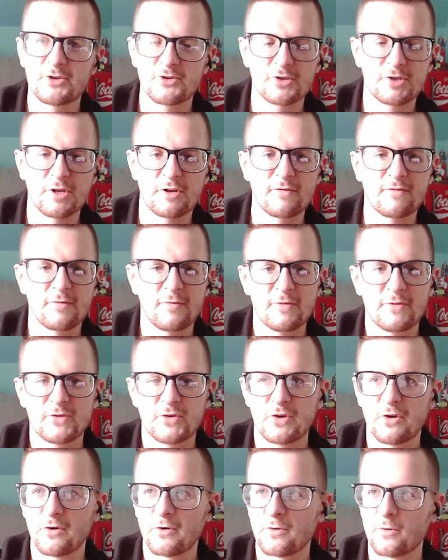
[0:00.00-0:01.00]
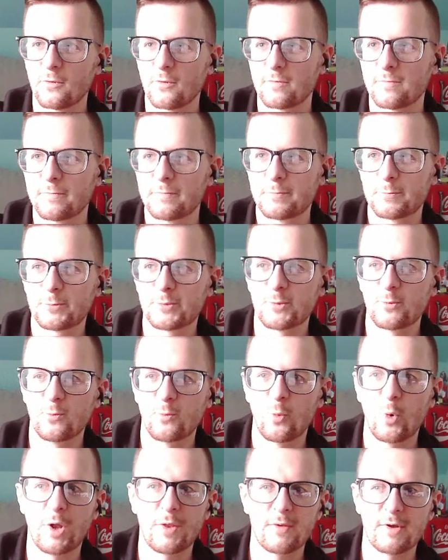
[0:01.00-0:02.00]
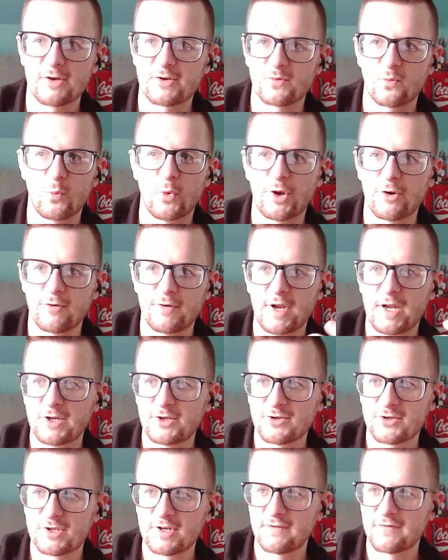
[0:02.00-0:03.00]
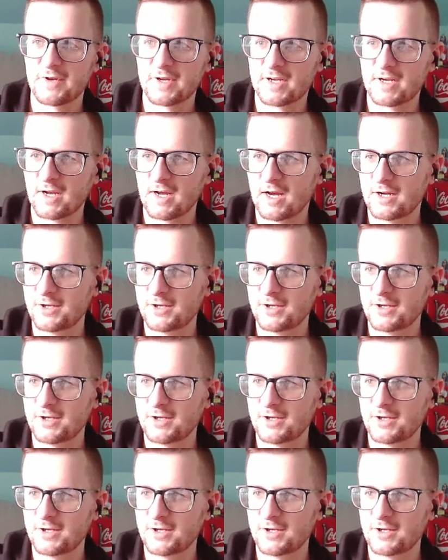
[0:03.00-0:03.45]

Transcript: stuff. So when there's weird nature stuff like a